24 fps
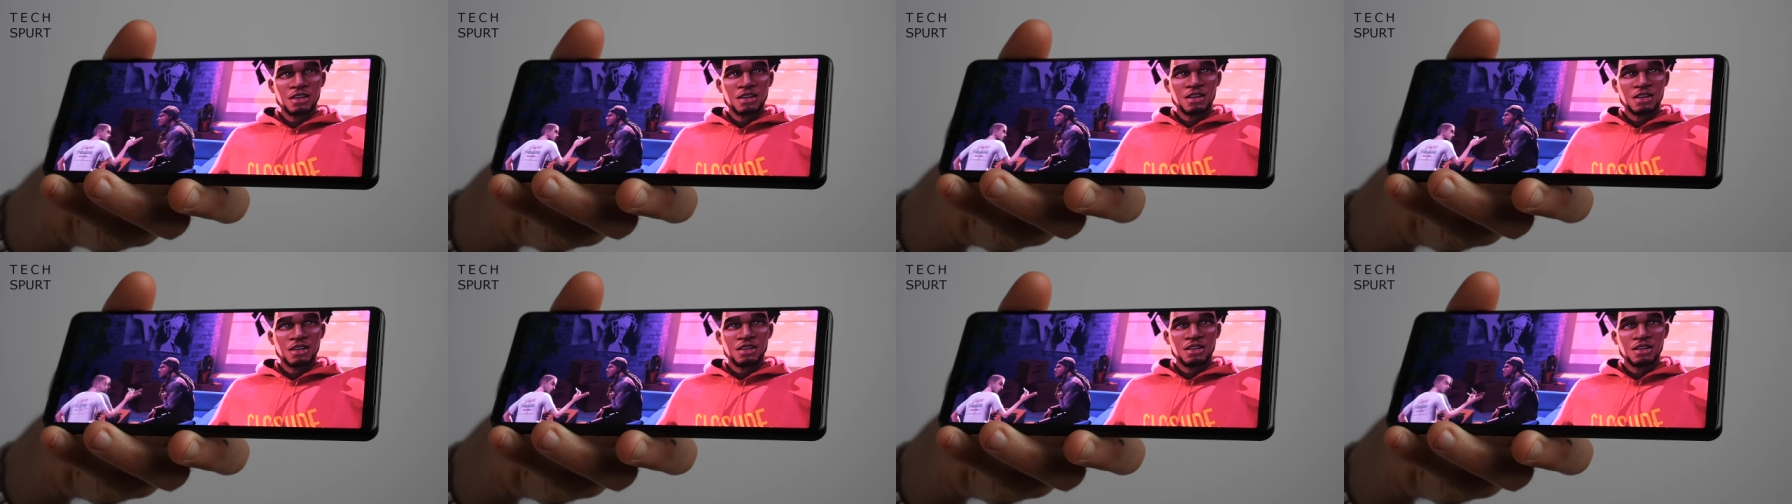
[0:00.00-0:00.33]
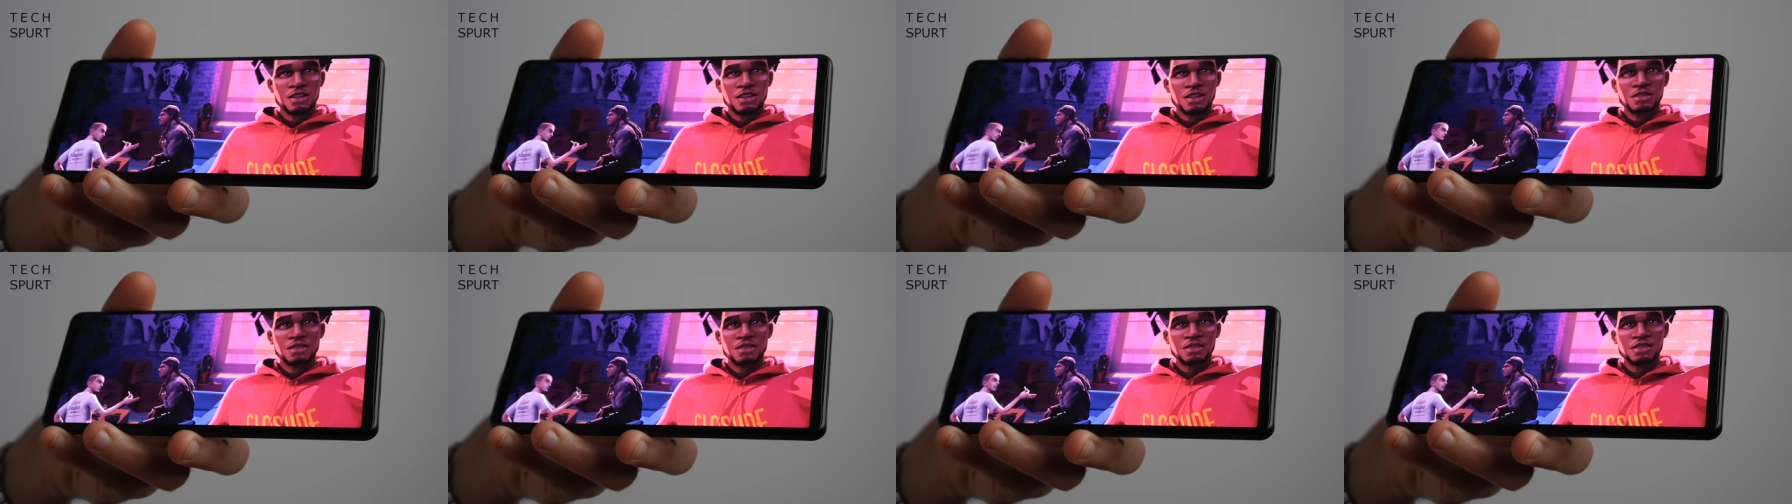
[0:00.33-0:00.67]
pump
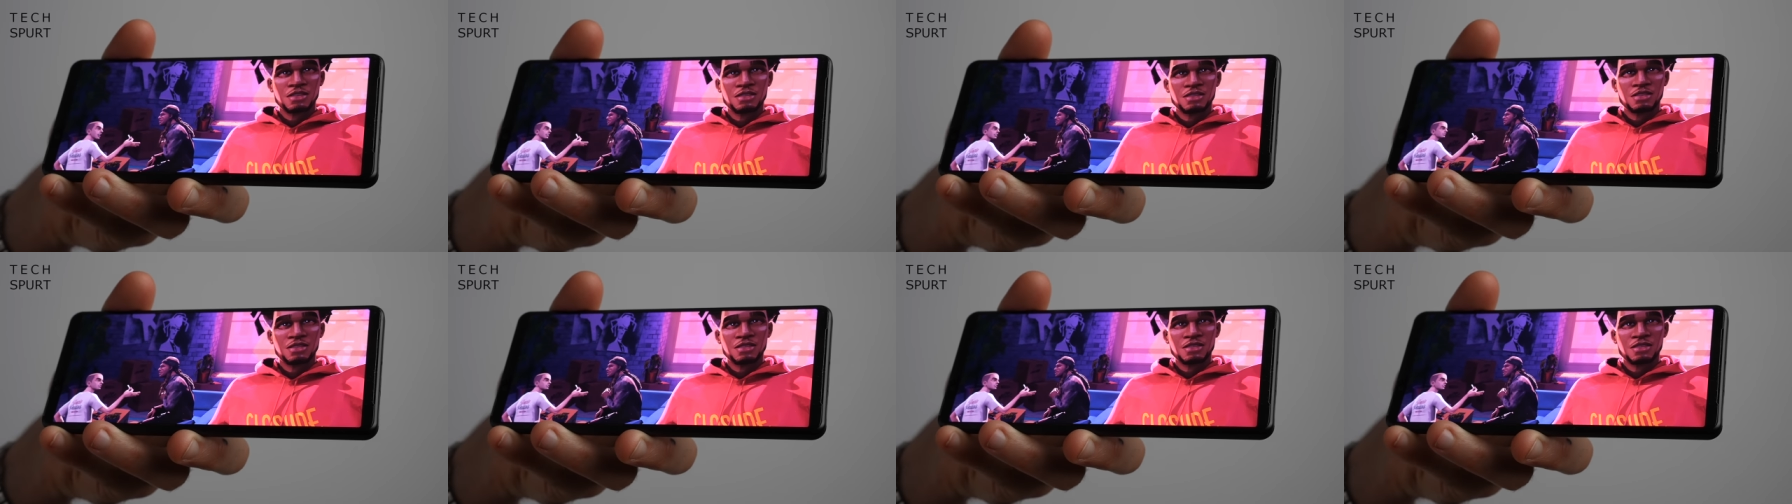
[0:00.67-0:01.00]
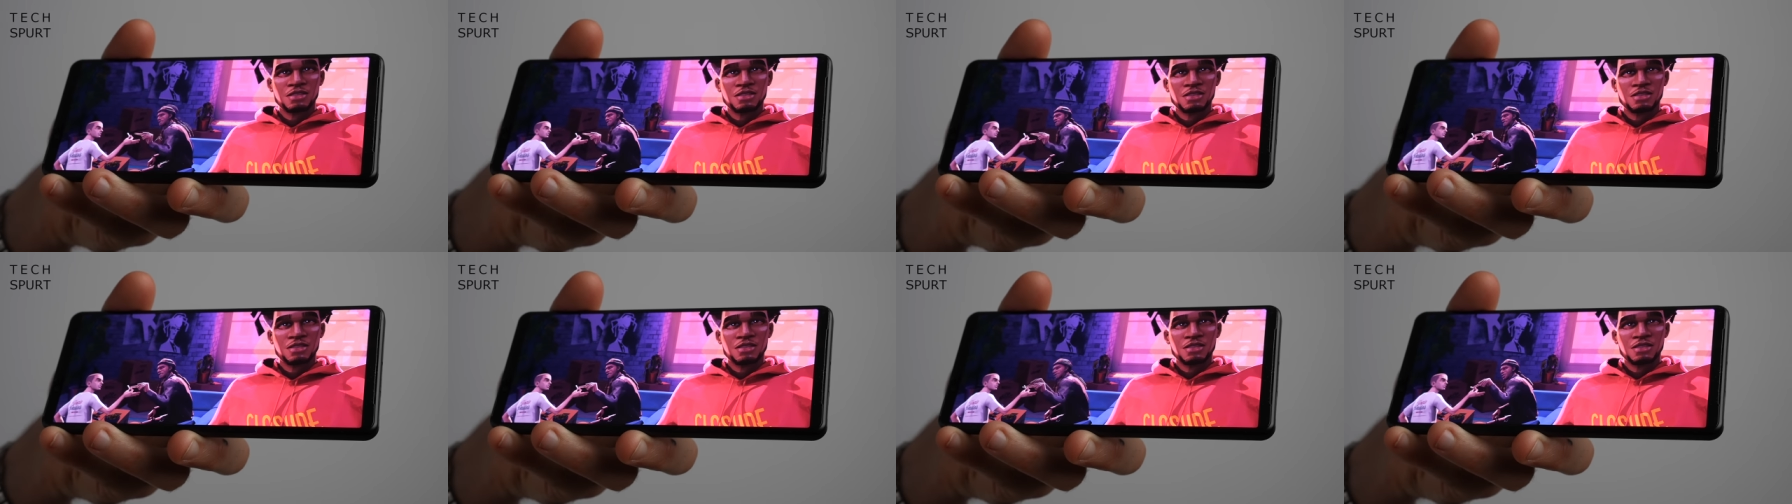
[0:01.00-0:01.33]
out clearer
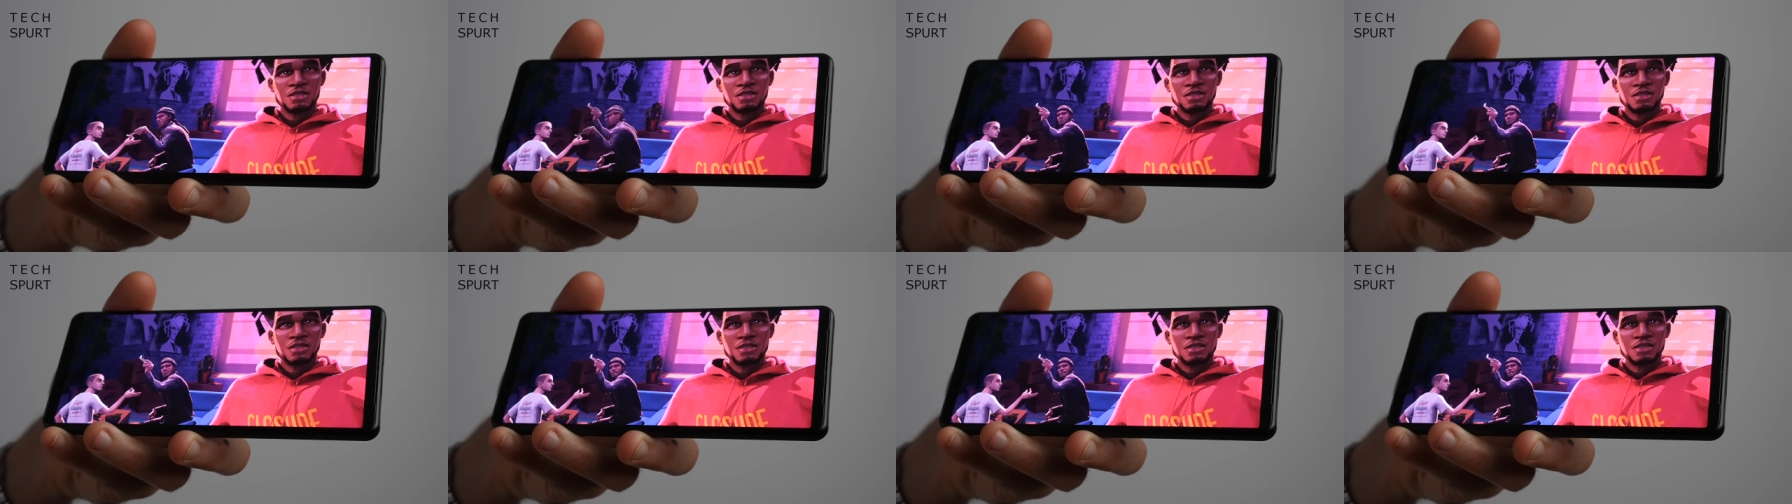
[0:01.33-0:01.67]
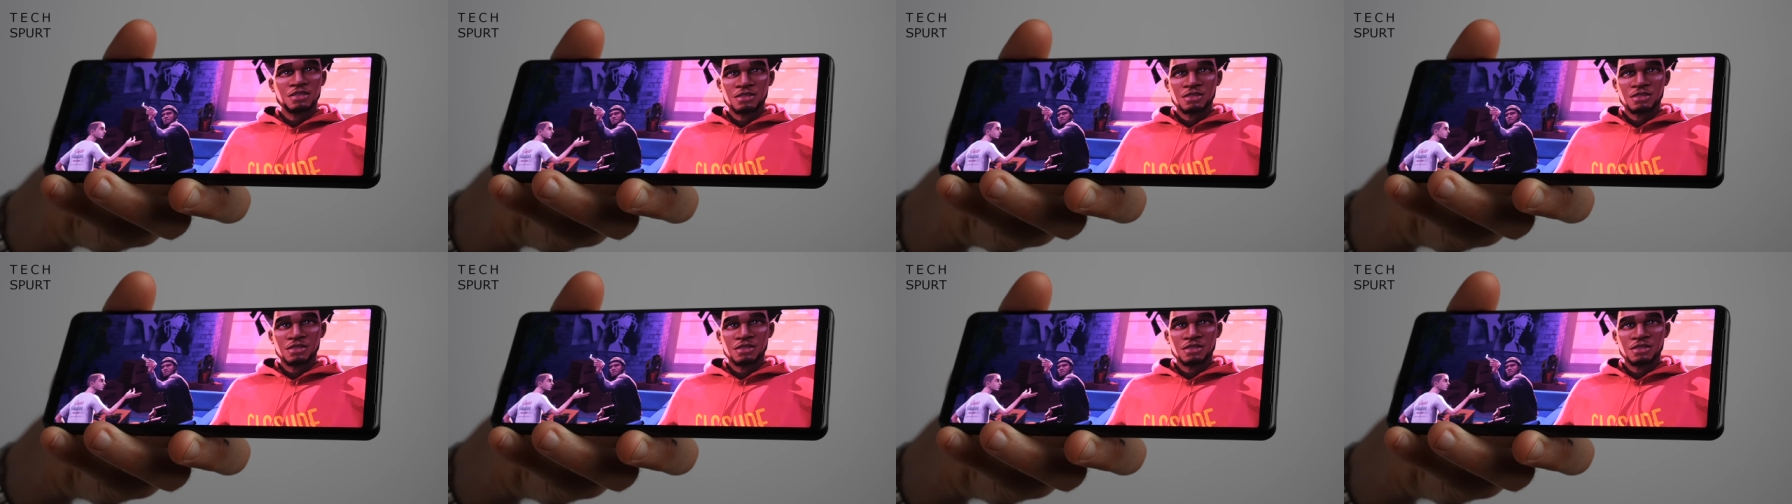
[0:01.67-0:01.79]
sound than previous